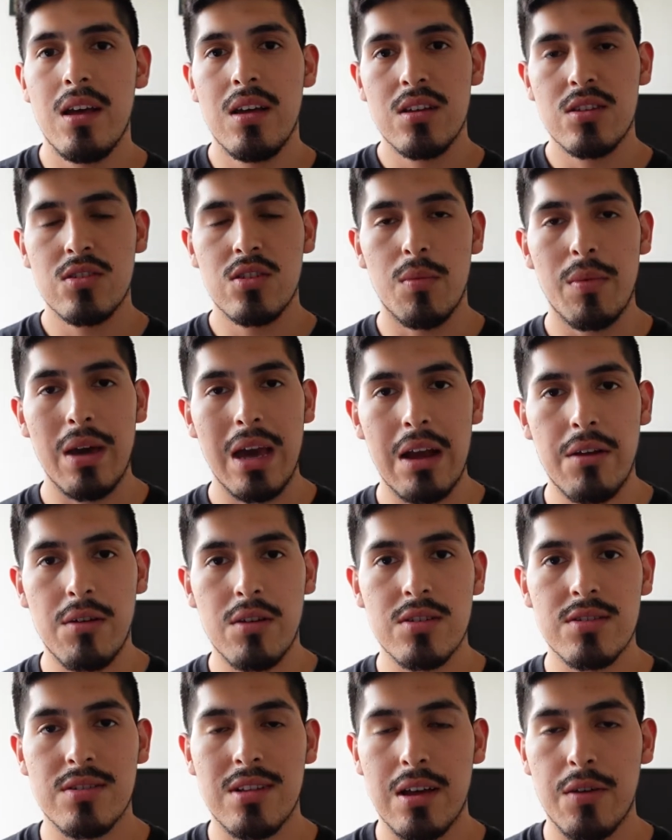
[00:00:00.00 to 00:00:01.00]
some
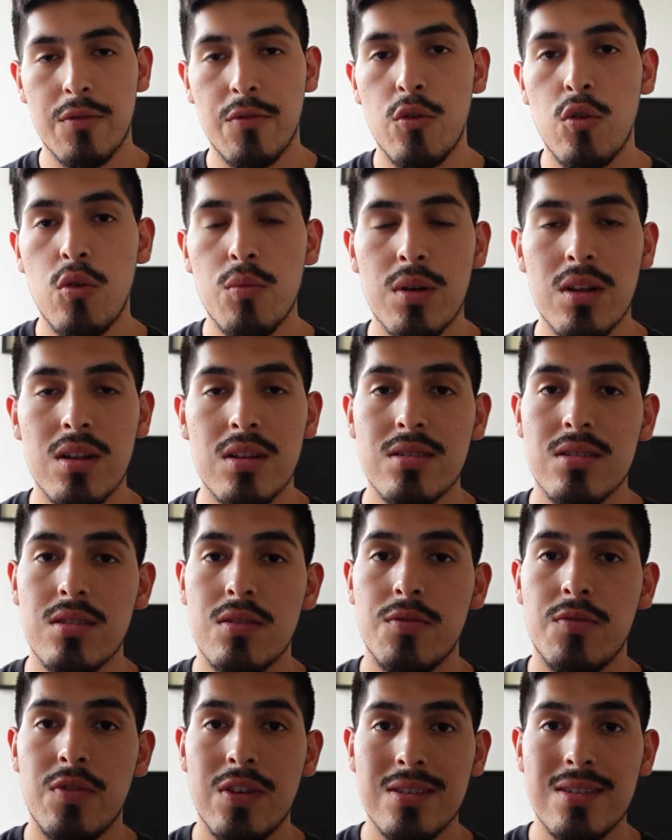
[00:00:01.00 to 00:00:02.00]
areas like formulas
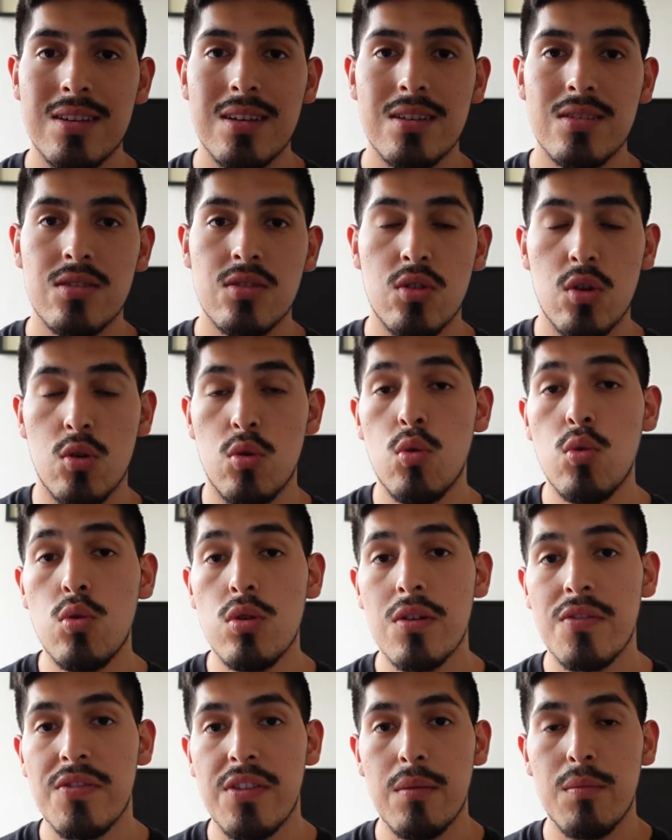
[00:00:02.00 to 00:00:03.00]
in physics, not all
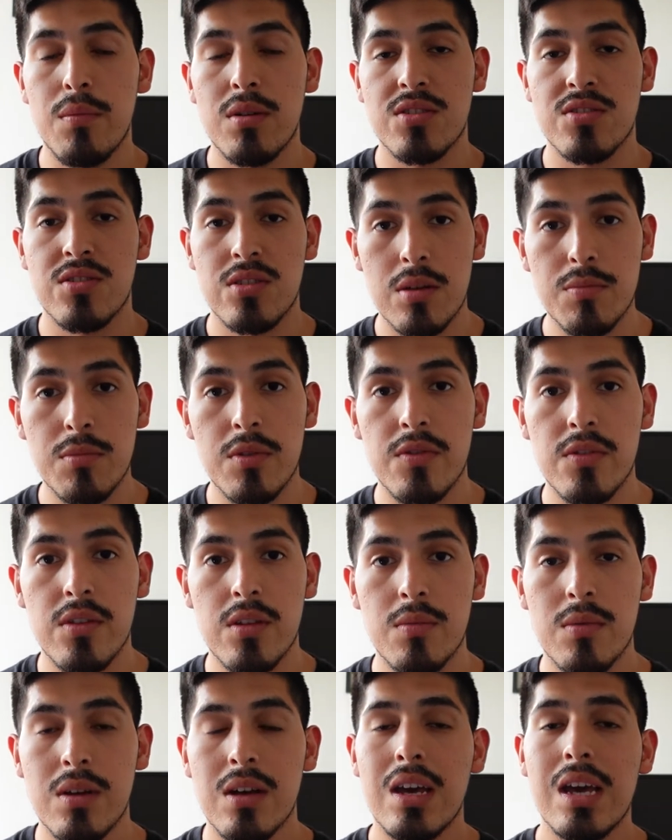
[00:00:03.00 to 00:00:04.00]
of them, but some of
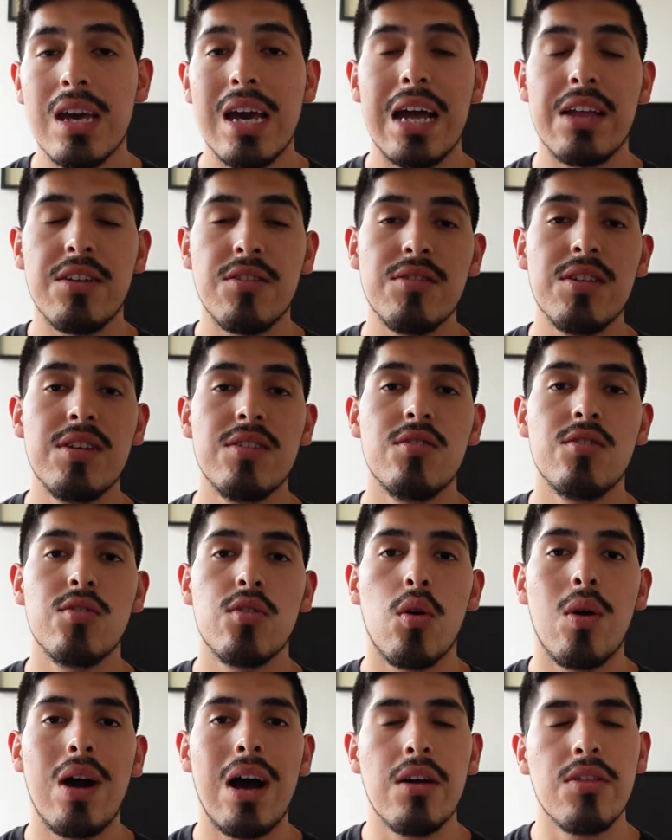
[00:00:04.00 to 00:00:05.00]
them, and you need to
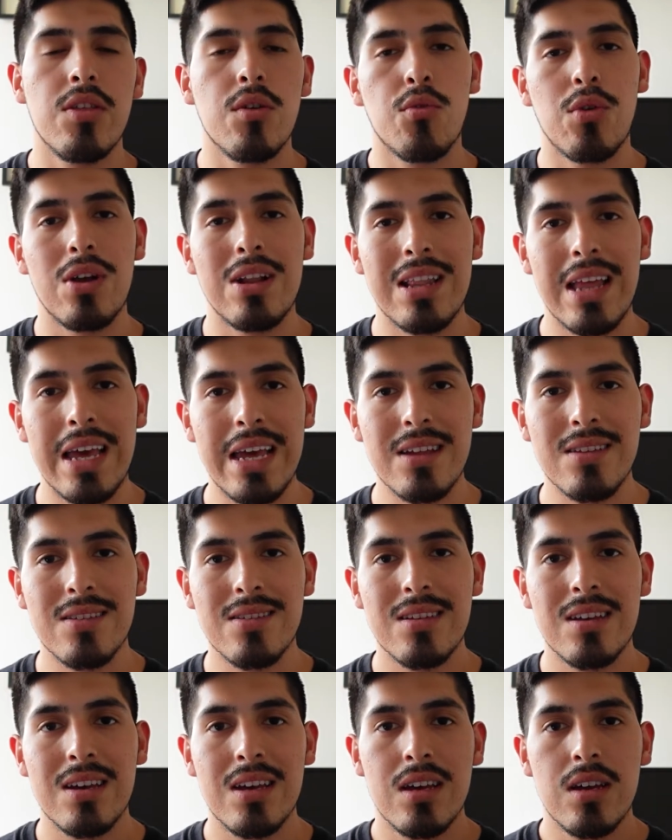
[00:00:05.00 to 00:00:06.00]
know how they
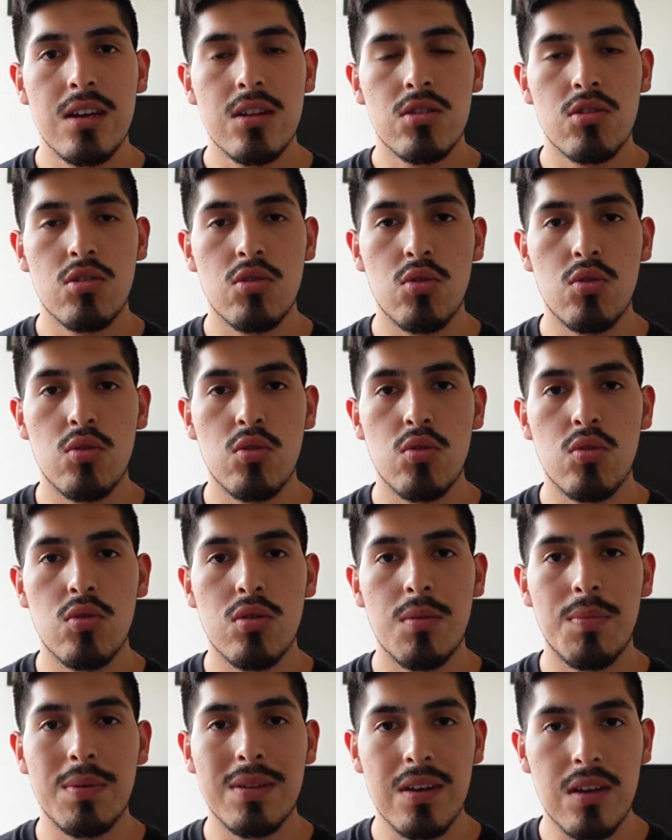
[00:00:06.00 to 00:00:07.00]
relate to
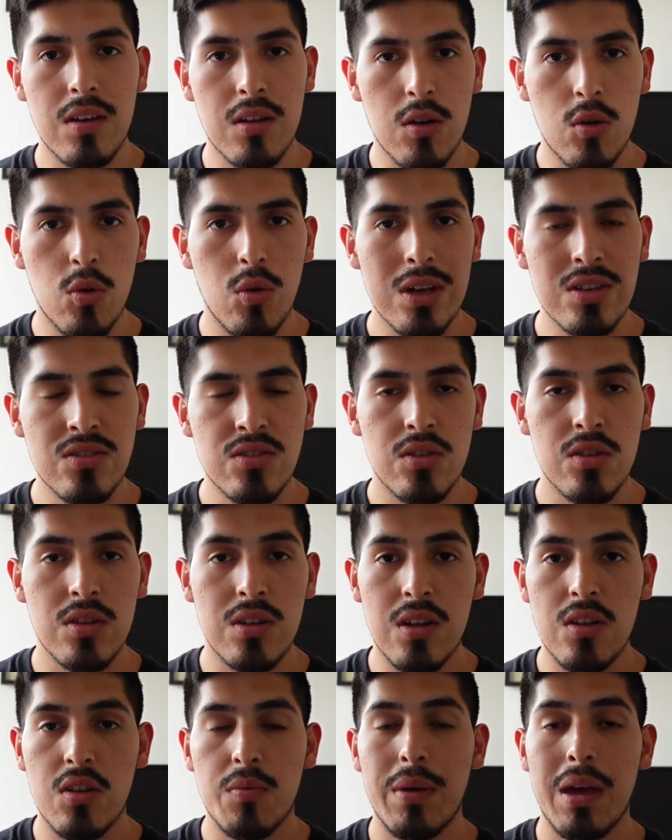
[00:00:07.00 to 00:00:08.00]
a particular question. You
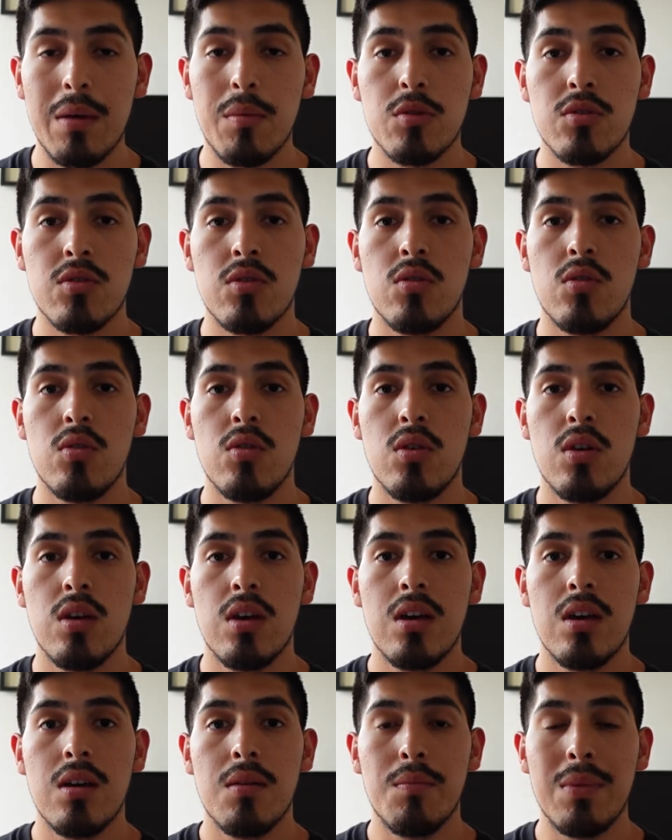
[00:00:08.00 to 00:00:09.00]
need to be able to
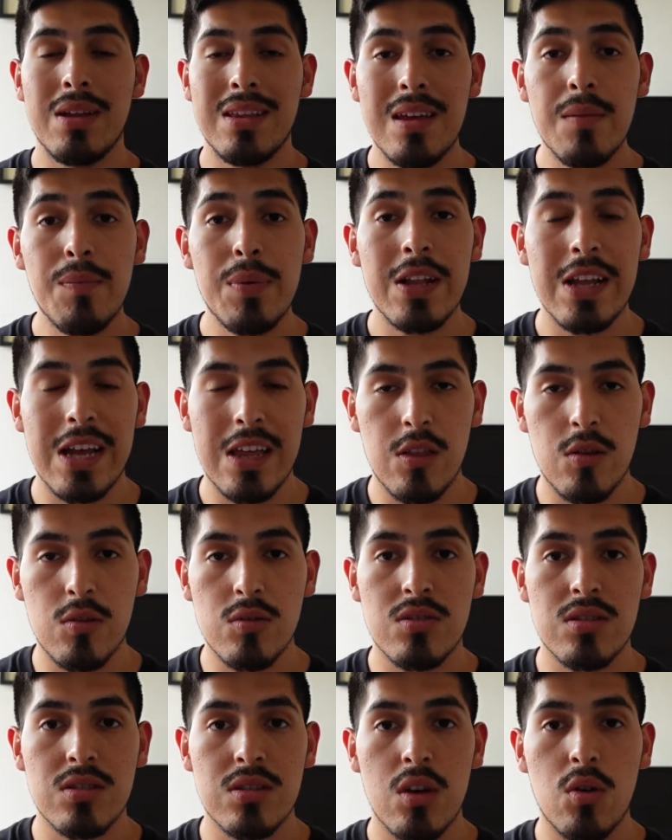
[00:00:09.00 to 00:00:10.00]
manipulate
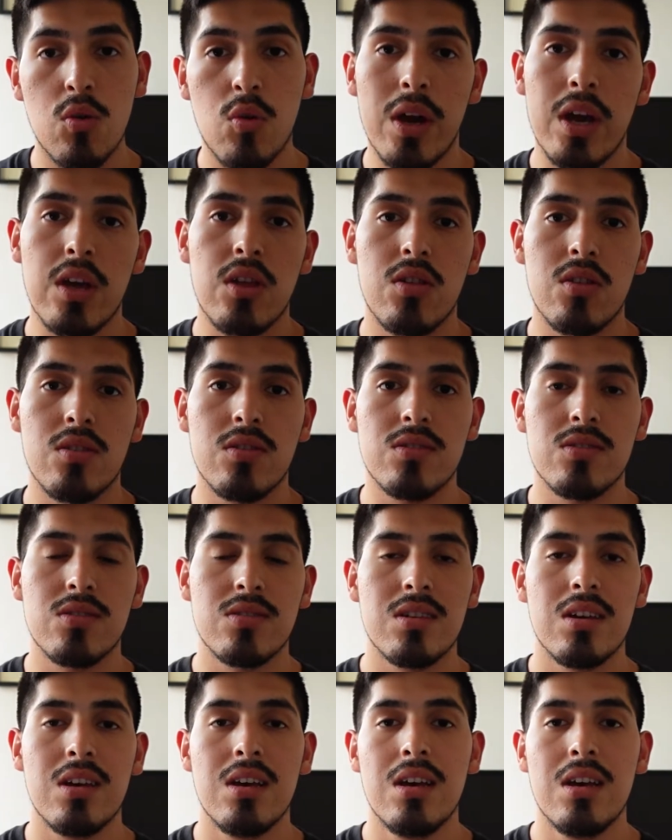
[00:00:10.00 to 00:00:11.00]
those equations.